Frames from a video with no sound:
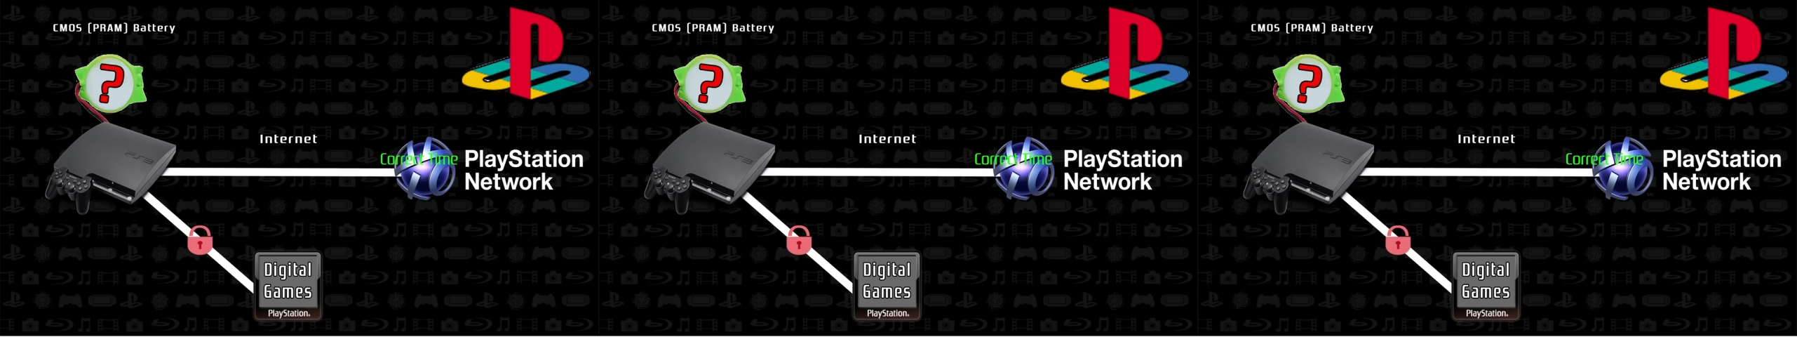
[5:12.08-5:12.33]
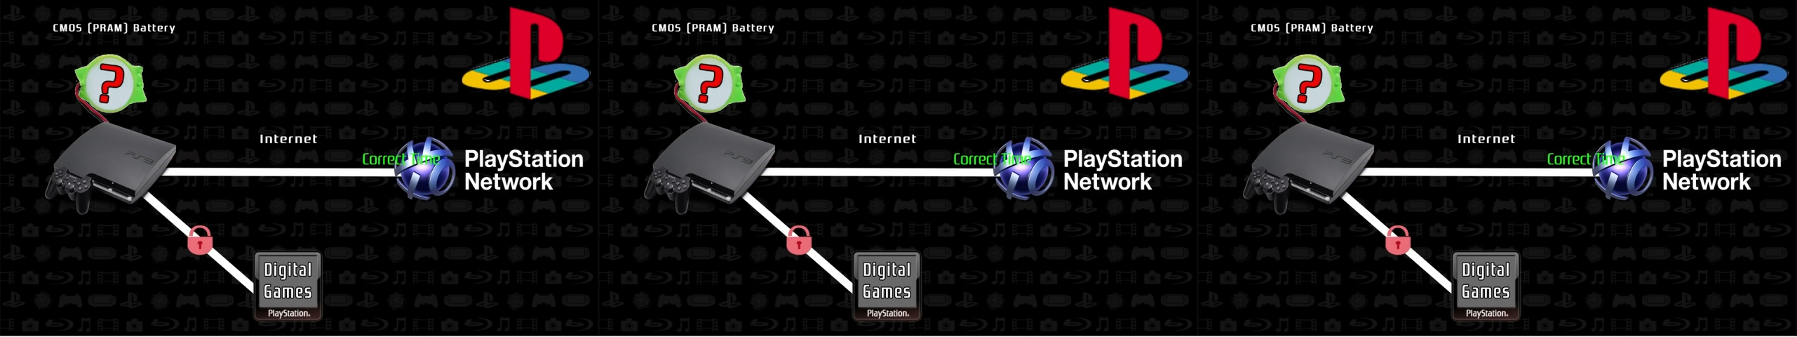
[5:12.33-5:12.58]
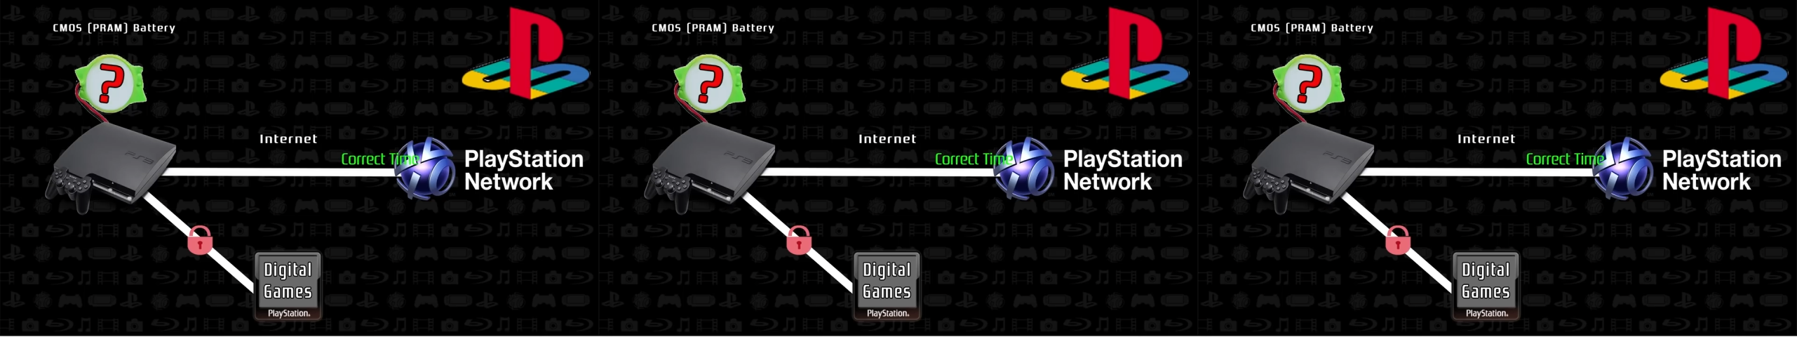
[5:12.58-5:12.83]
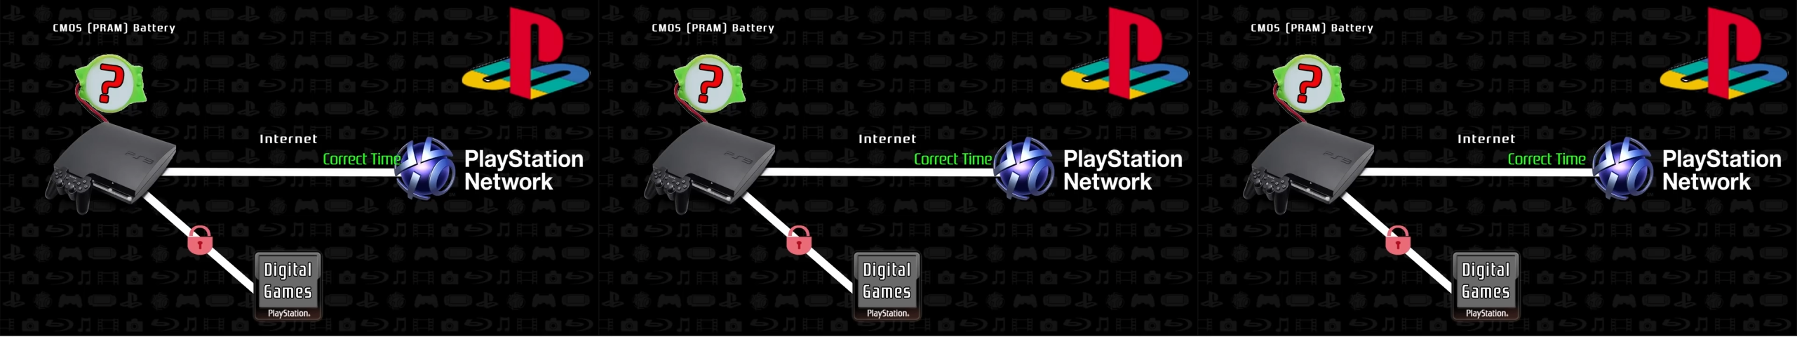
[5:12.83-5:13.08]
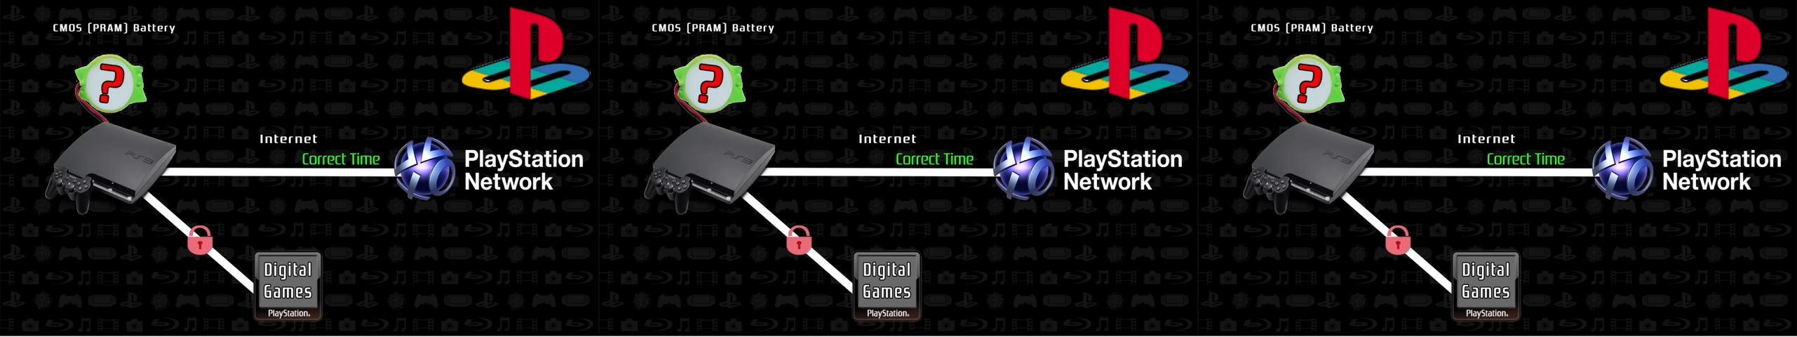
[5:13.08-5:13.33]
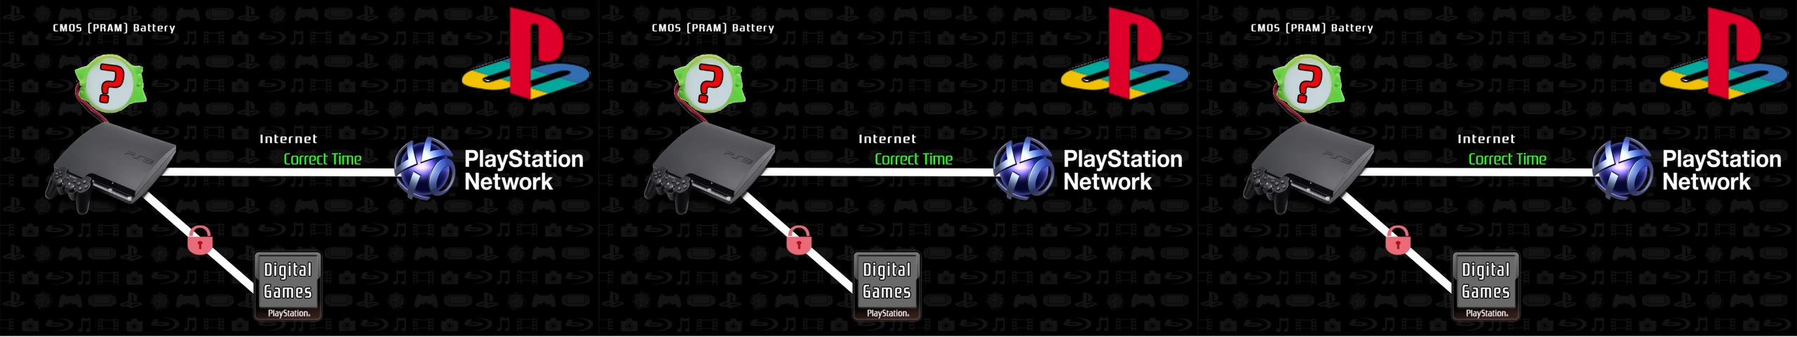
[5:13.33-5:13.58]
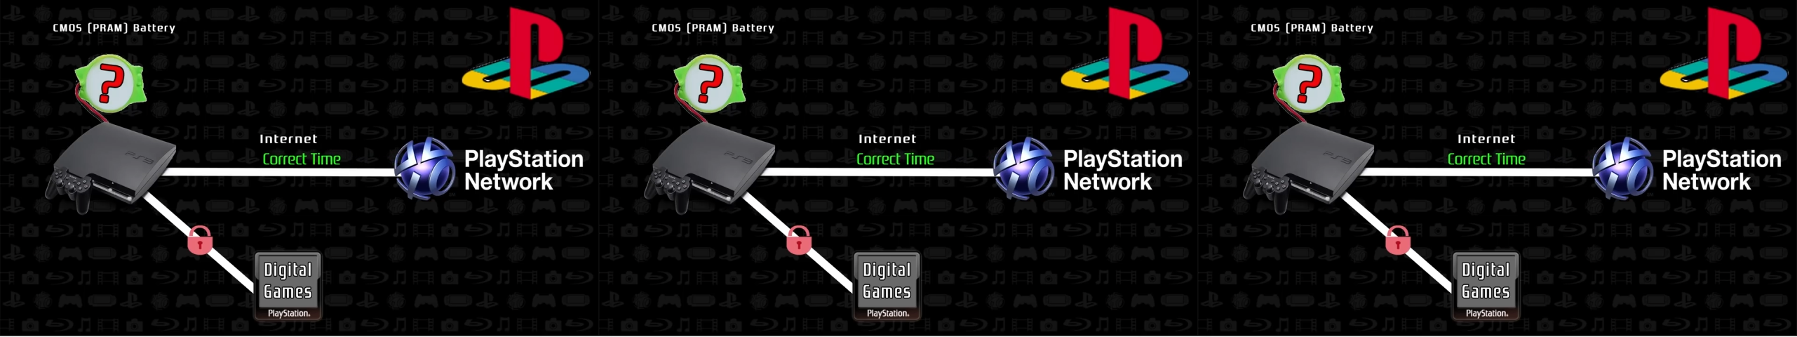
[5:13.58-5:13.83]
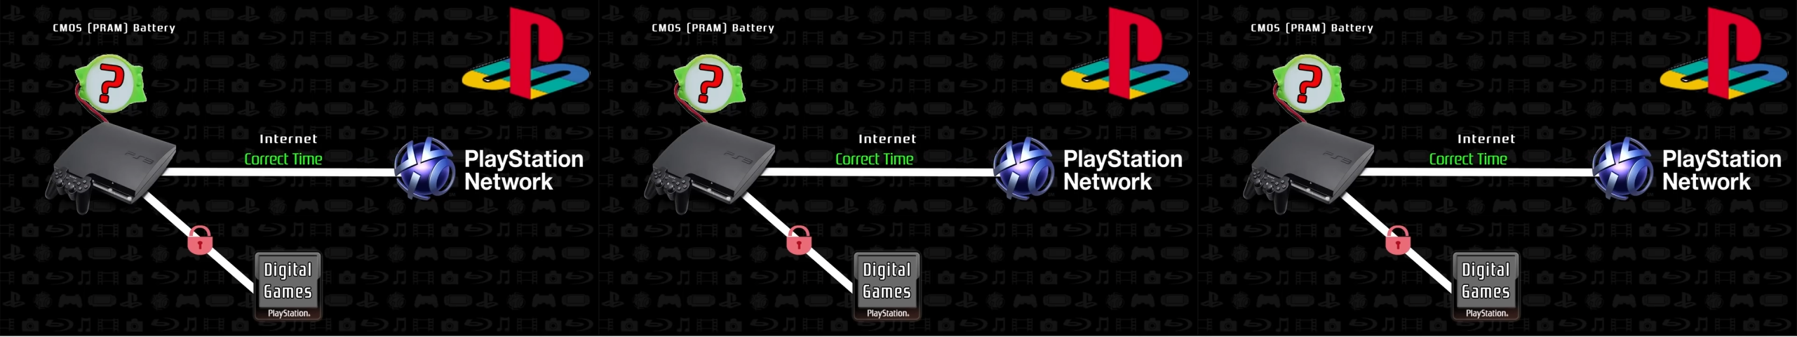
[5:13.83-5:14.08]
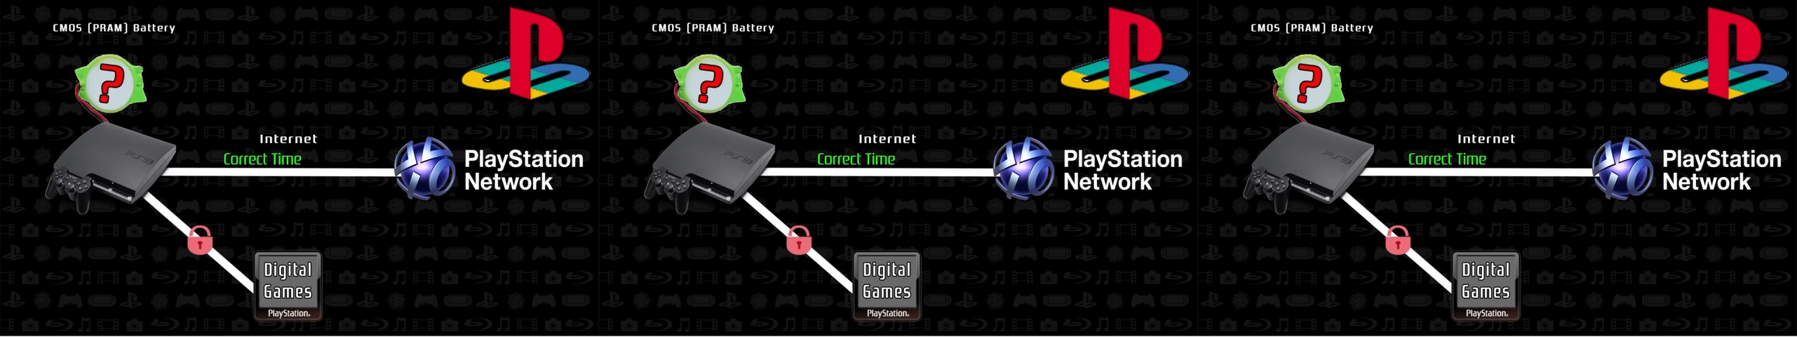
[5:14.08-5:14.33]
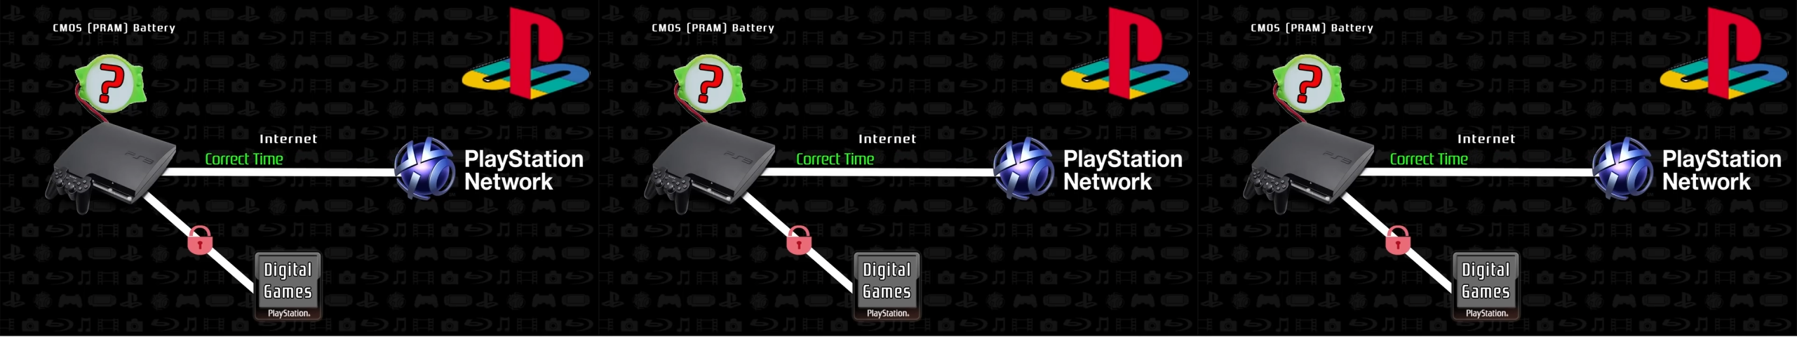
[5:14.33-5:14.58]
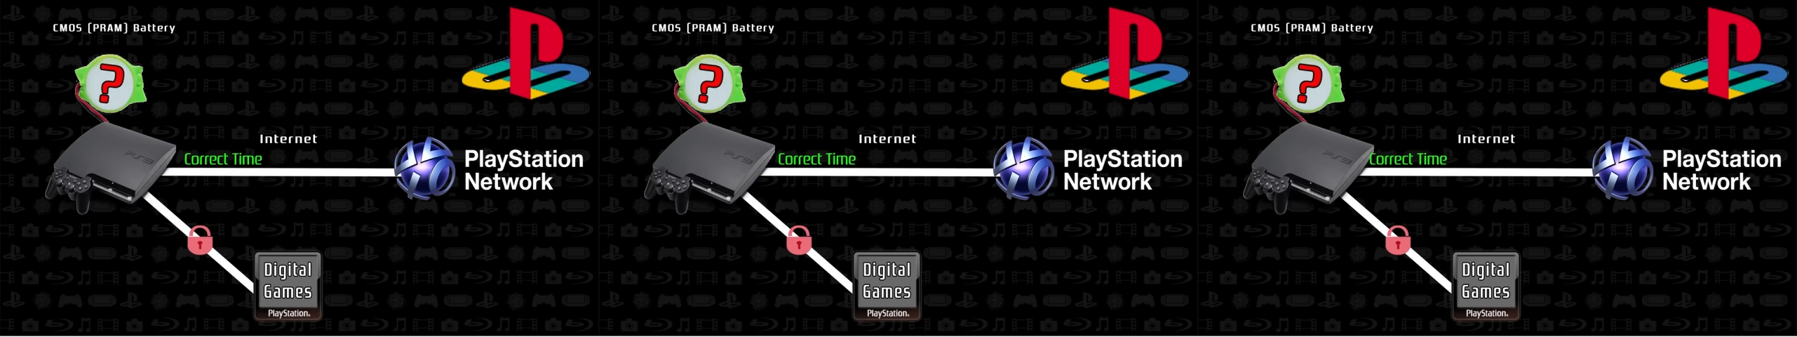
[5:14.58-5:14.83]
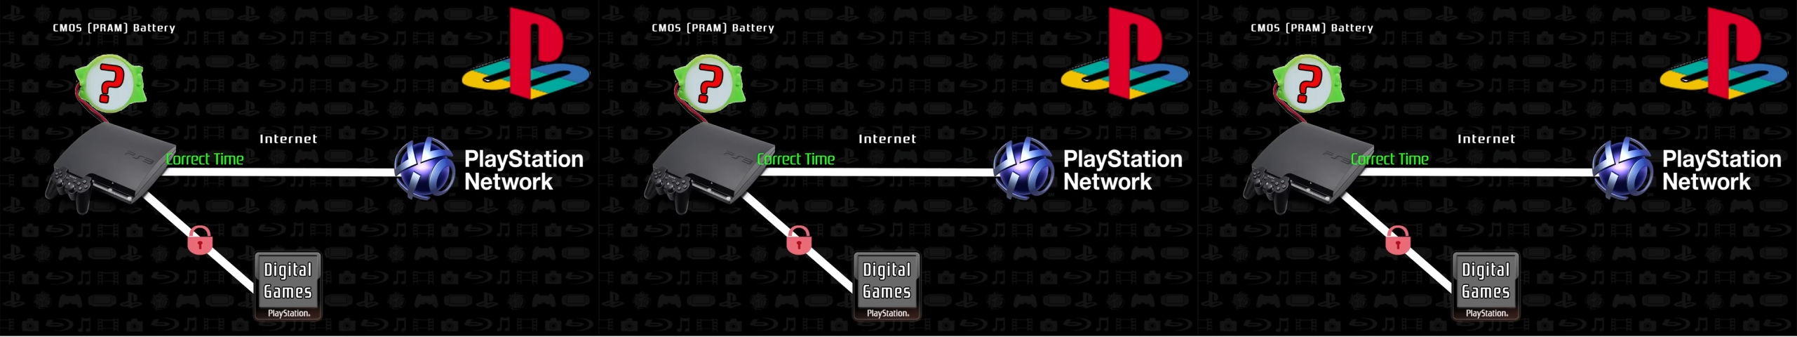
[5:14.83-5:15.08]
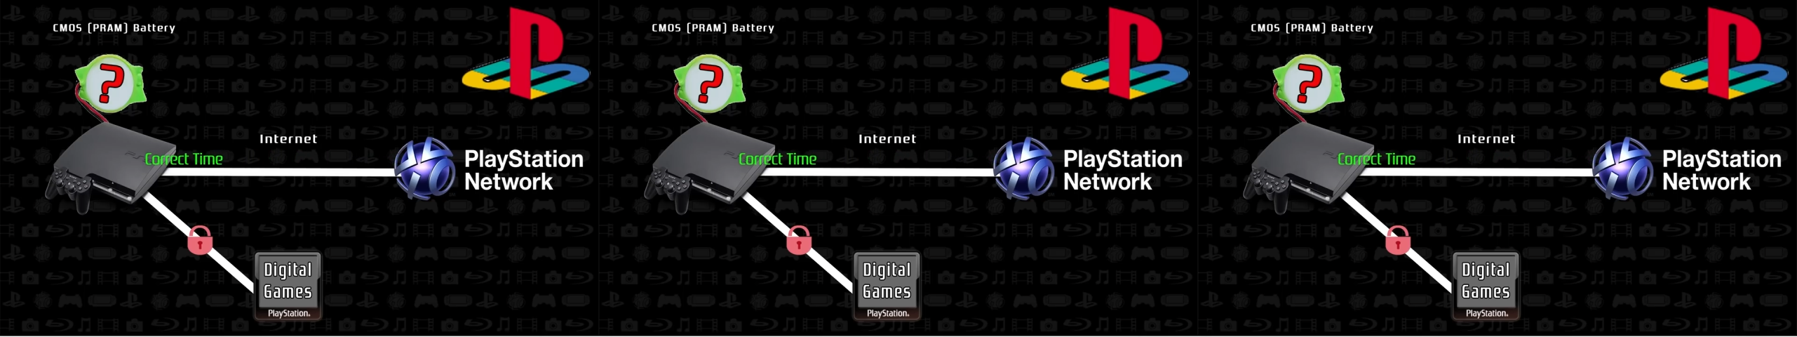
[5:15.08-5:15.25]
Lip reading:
[unreadable: no face in view]